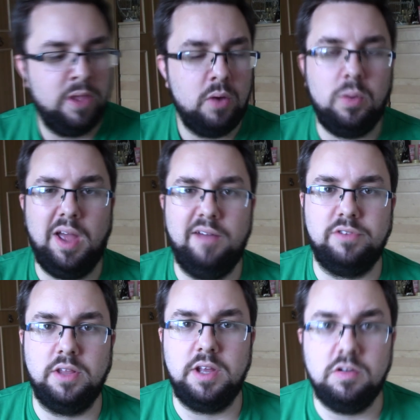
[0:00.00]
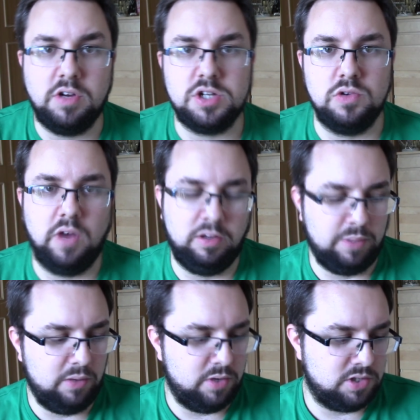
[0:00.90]
We have done the original
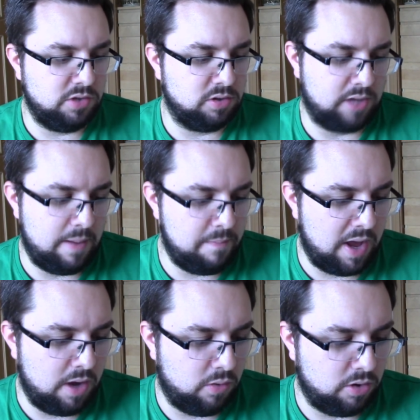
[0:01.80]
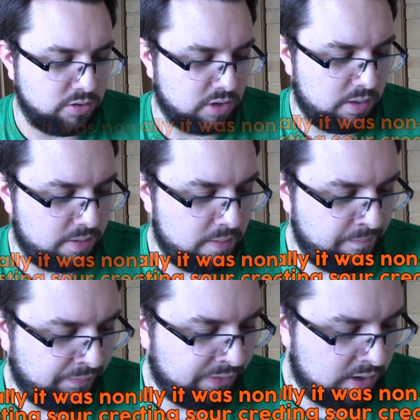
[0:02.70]
recipe, which you just get mayo on top.
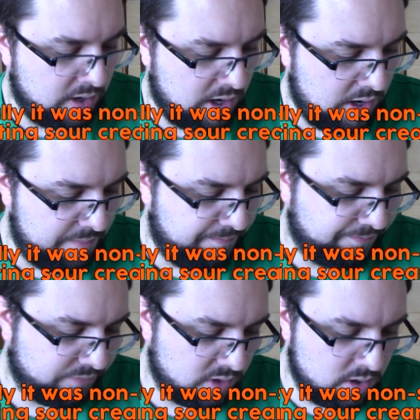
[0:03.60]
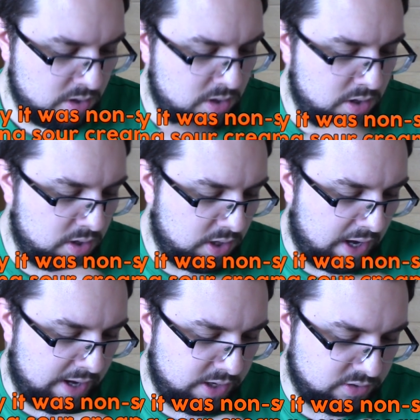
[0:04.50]
Um,
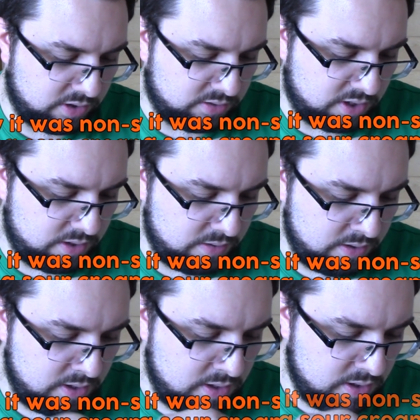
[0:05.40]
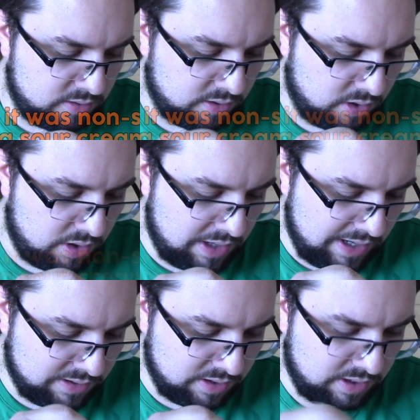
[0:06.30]
yeah, interesting. So you got
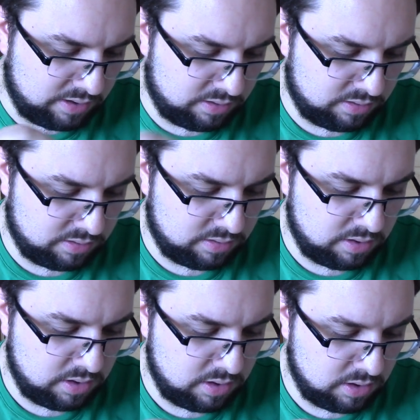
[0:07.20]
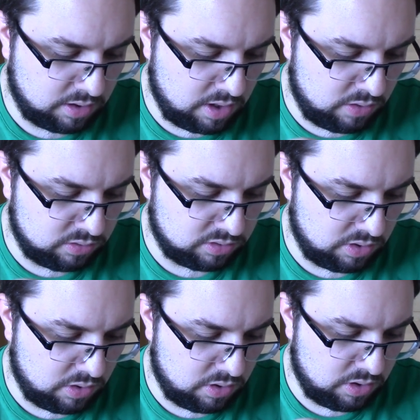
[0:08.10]
lettuce,
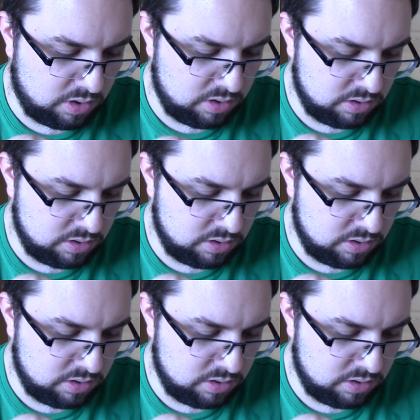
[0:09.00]
coleslaw,